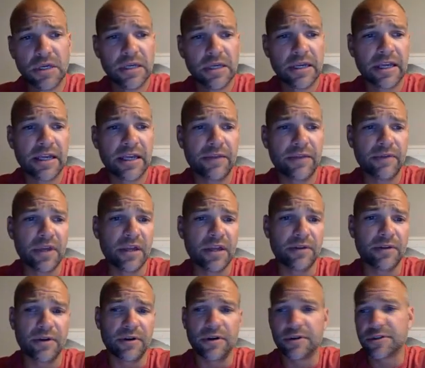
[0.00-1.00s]
and then
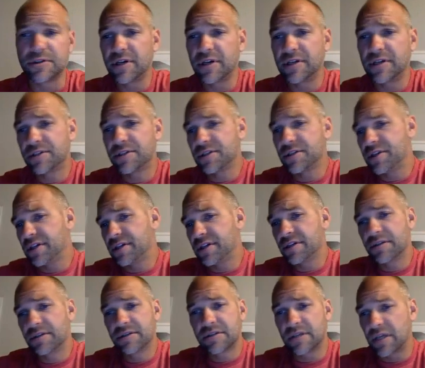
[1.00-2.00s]
there are strange
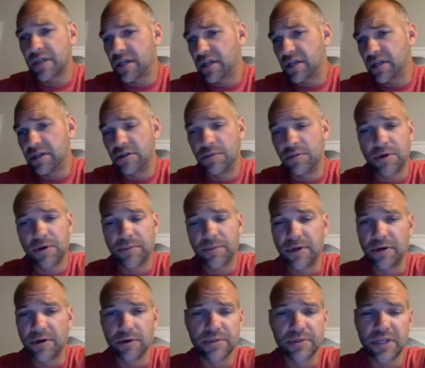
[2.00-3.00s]
things, and you put them
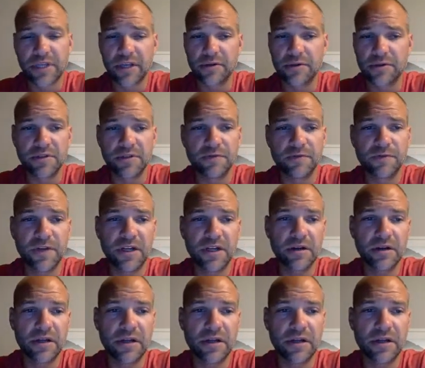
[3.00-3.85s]
in groups how you see fit.